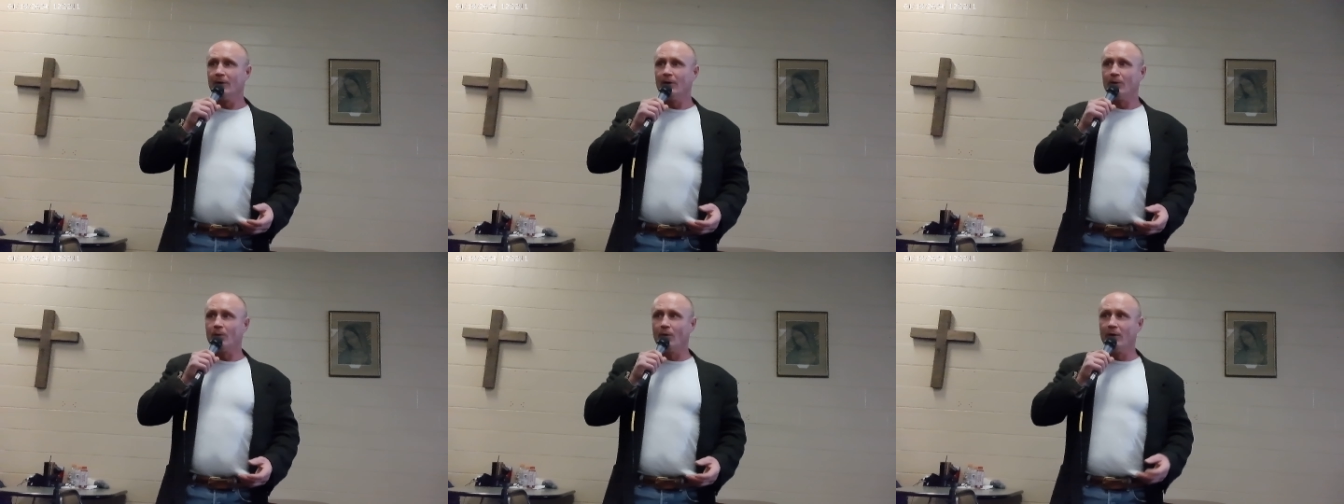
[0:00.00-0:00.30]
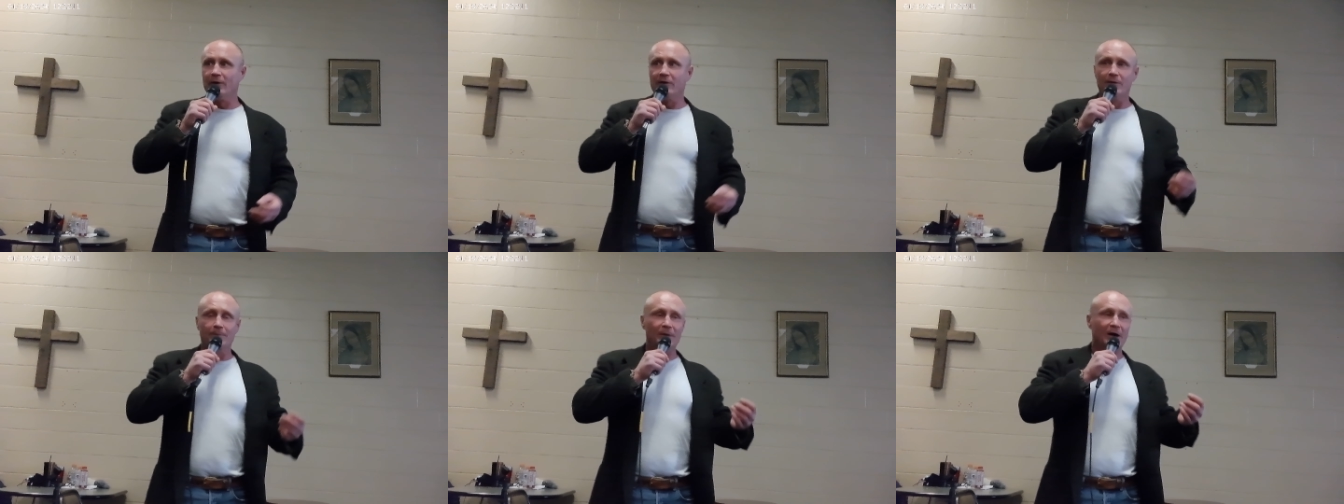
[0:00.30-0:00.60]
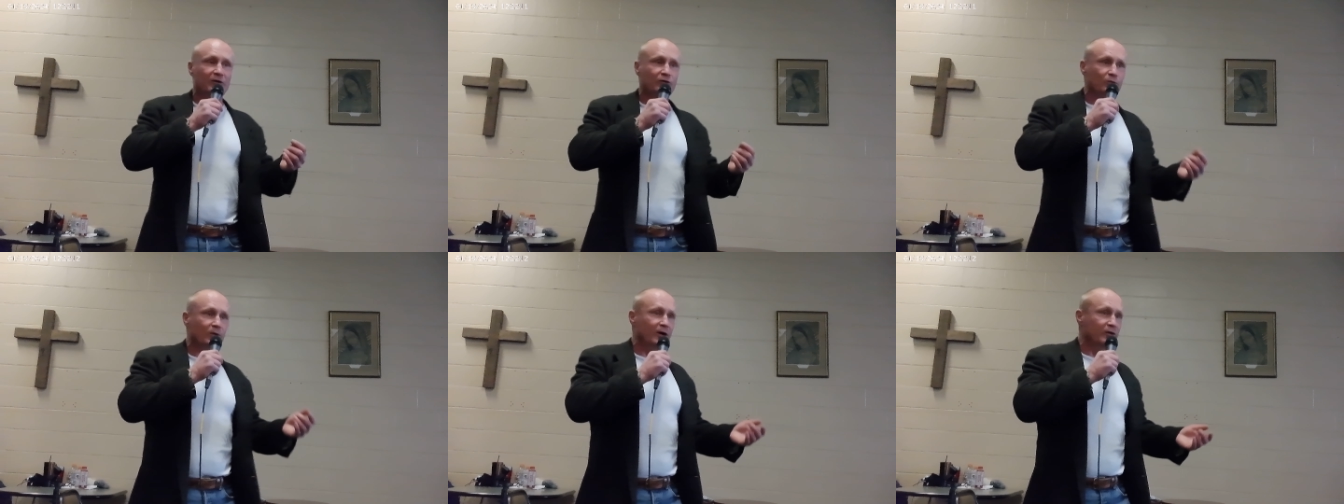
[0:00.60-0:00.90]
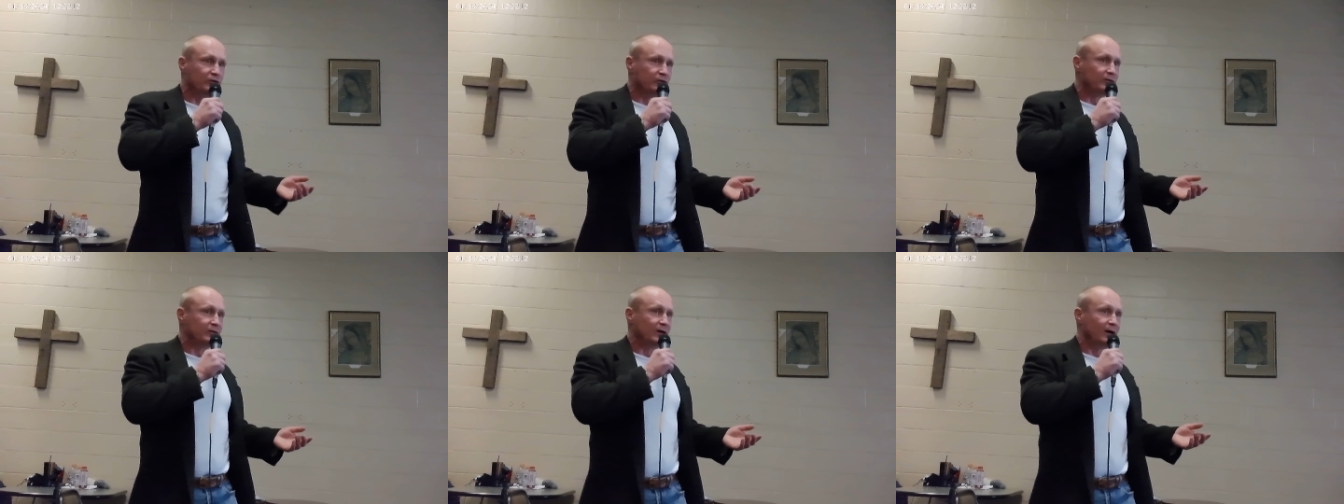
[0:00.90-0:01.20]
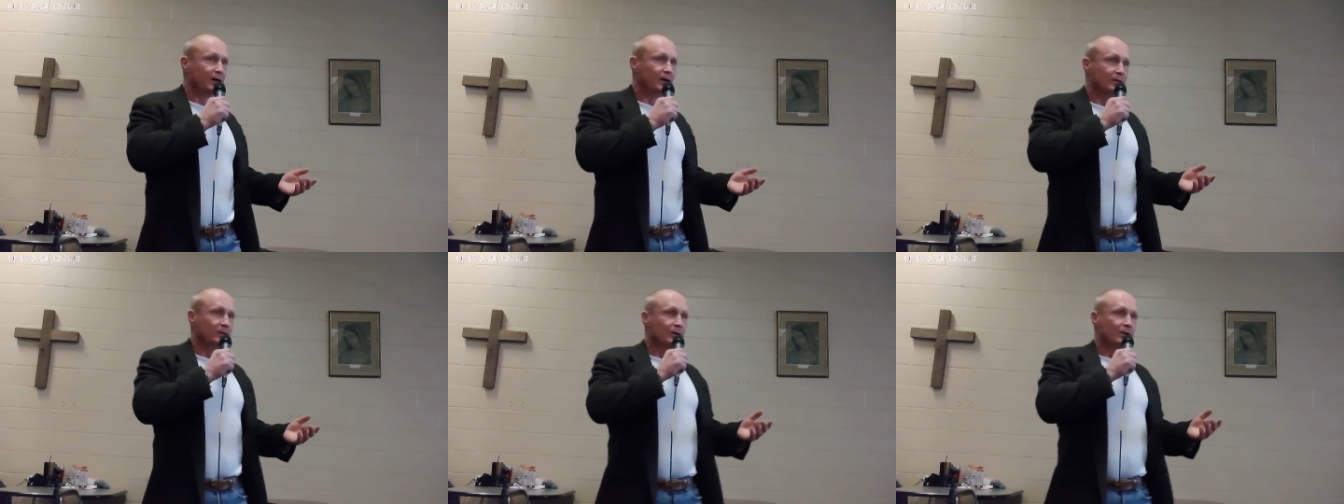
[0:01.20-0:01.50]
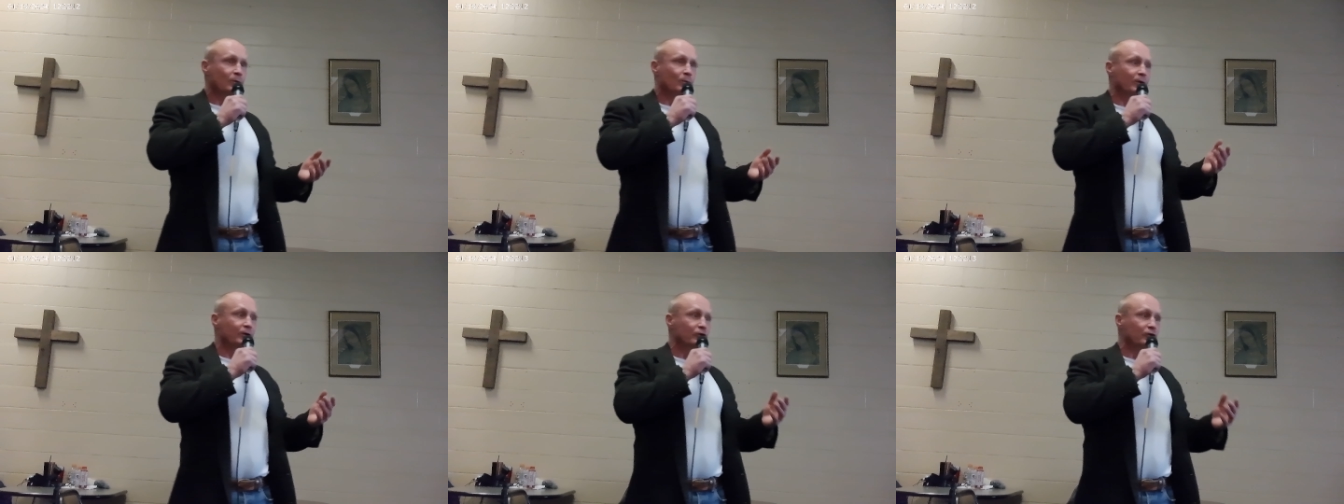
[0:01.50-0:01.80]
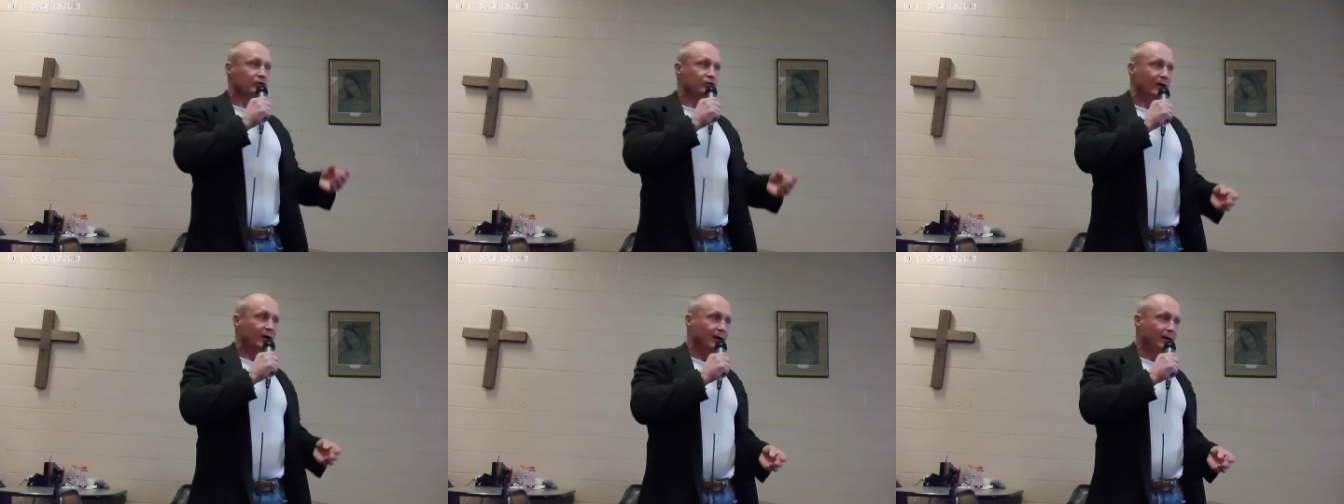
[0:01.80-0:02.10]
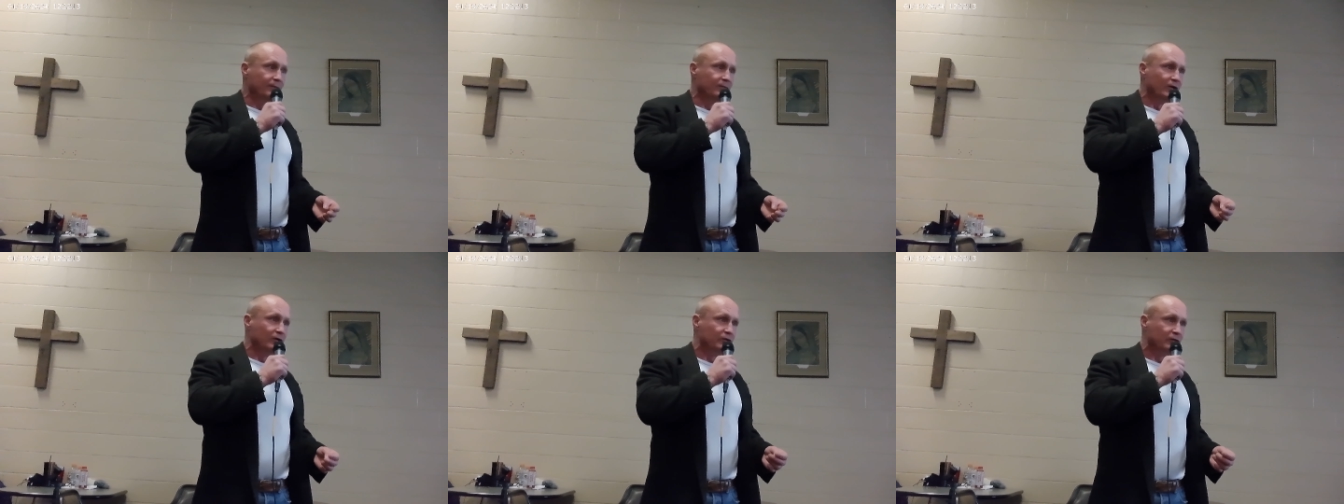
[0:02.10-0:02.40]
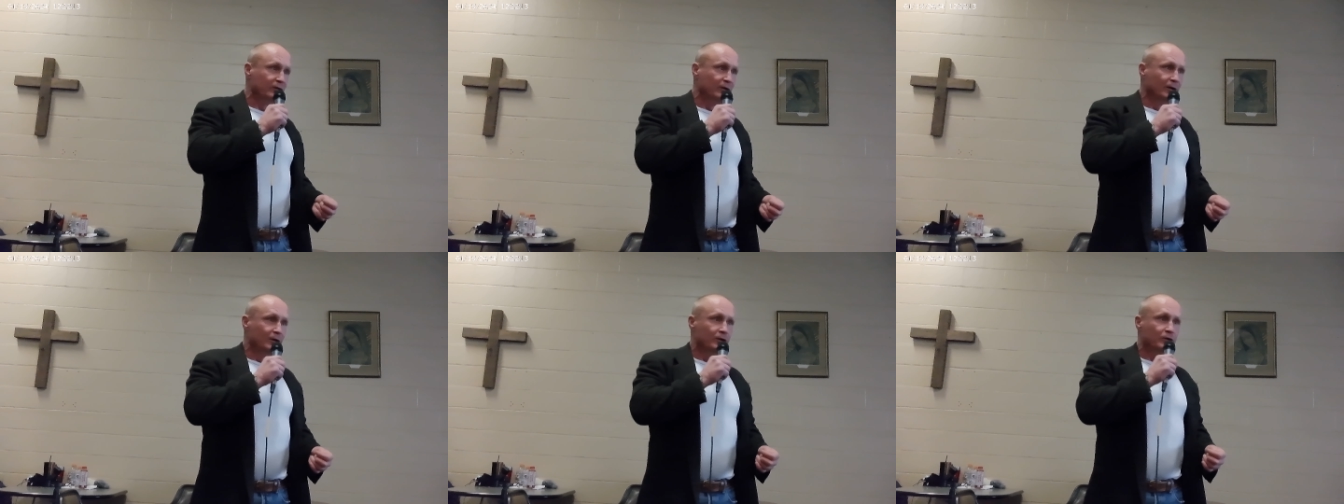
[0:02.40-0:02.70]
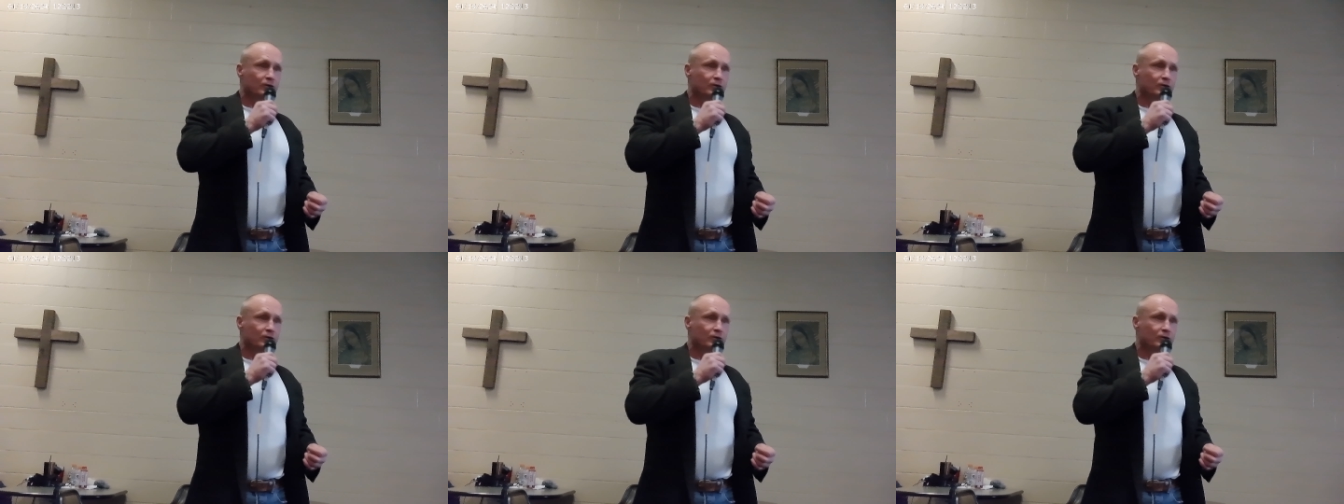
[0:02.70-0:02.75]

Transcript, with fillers: One of the best ways to tell when you're saved is